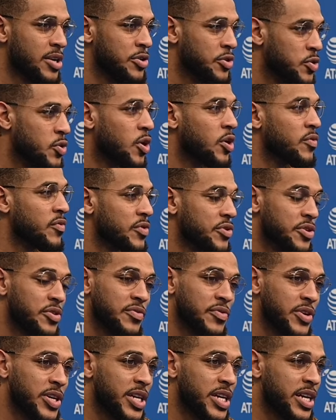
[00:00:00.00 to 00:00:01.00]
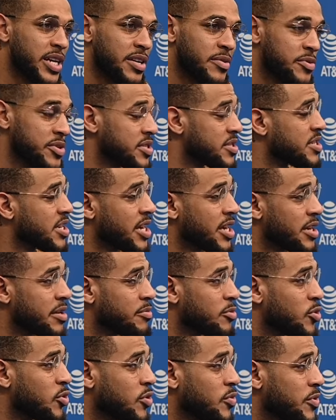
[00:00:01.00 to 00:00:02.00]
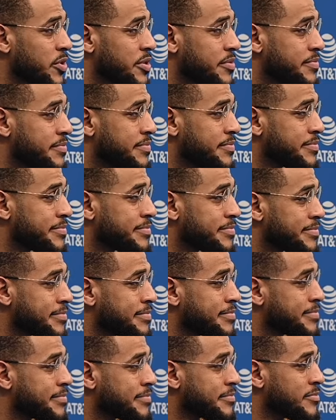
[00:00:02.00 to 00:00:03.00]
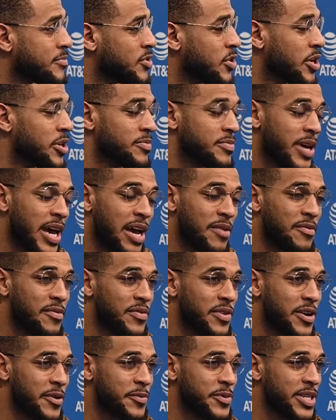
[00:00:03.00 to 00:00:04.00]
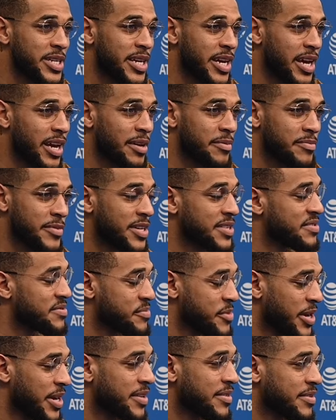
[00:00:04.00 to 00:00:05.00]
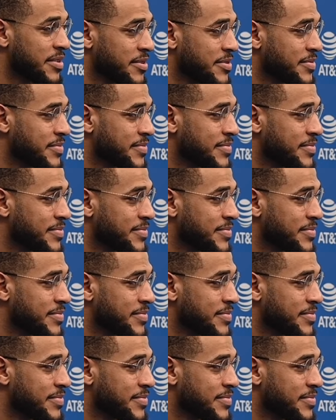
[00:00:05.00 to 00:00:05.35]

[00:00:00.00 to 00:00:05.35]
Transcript: do over and over again. And we just can't get bored with it. You know, having fun with the game, that's the main thing.